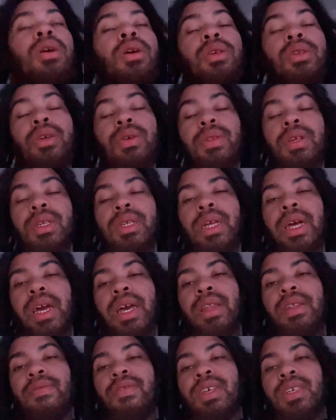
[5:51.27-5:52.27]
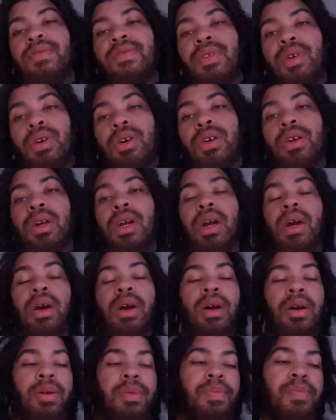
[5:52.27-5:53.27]
So this is the end of this vlog.
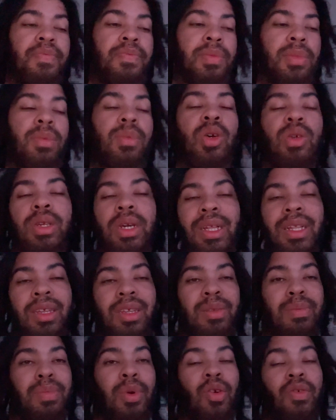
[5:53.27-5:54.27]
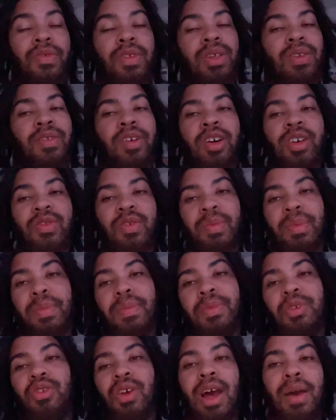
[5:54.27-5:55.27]
Um, most likely both of these vlogs will
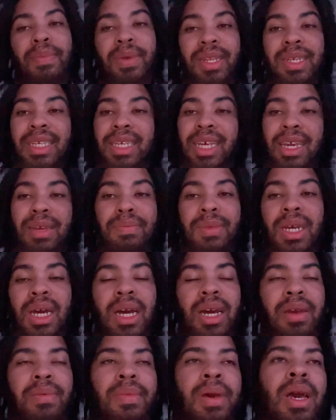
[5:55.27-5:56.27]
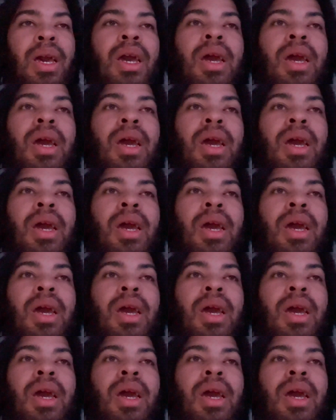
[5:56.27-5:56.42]
drop in the same time.